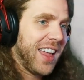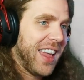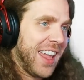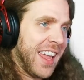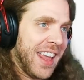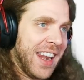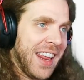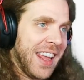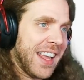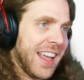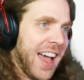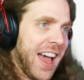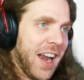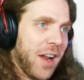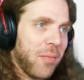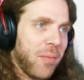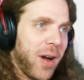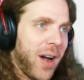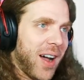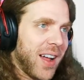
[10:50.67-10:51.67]
any kind of
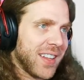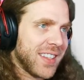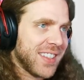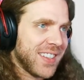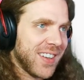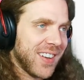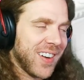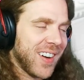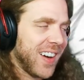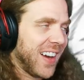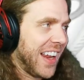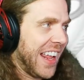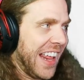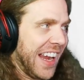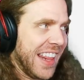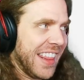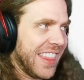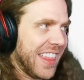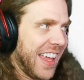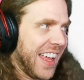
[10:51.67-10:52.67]
monster,
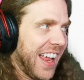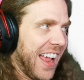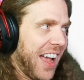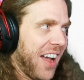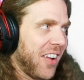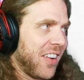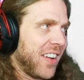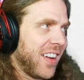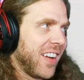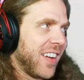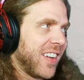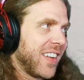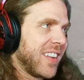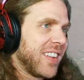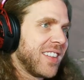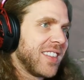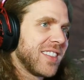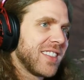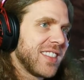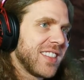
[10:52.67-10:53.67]
anything out here.
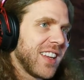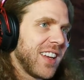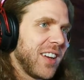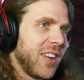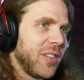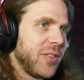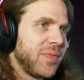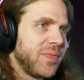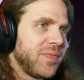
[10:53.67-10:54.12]
So